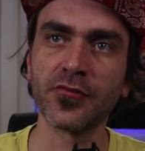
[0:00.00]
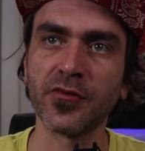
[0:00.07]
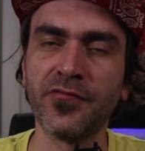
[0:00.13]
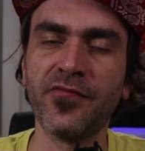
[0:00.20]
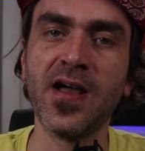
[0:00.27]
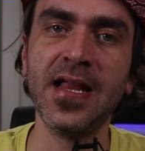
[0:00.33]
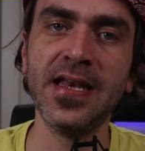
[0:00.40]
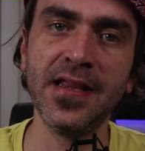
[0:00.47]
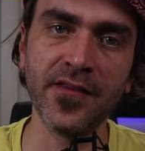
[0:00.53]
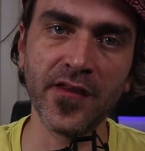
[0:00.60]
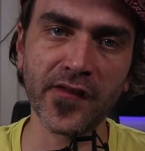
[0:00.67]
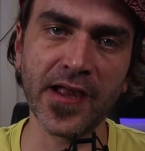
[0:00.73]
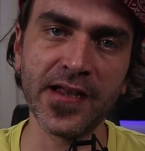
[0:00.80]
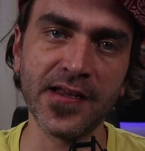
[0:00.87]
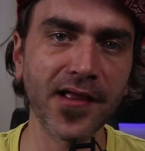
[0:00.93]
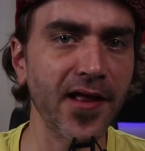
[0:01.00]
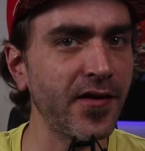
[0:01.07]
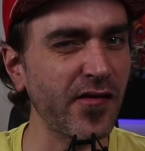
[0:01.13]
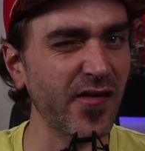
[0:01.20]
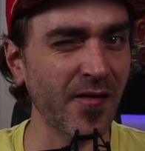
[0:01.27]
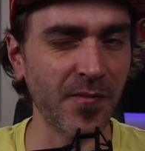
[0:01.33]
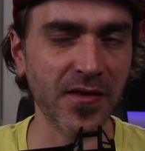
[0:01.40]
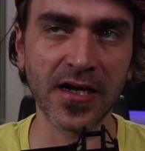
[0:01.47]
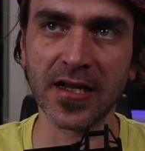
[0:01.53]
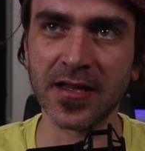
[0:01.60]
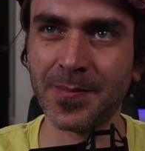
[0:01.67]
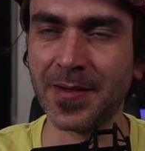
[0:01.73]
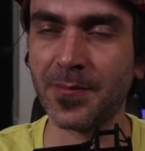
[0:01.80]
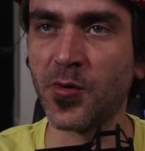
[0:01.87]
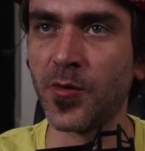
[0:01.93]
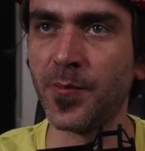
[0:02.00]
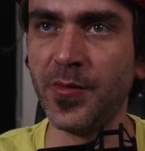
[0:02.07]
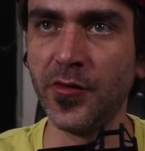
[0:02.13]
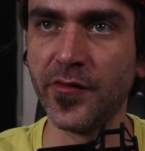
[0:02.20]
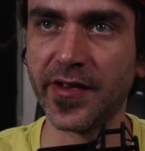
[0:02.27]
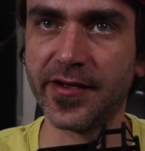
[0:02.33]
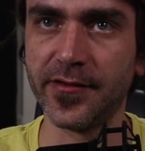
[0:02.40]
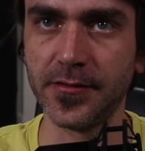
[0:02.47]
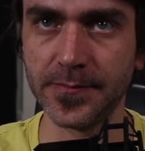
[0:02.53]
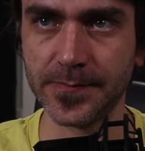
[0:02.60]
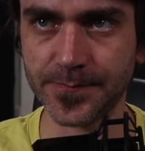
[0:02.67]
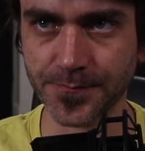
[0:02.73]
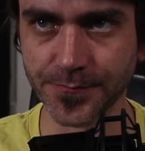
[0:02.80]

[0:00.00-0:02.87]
refining this idea into something a little bit more musical.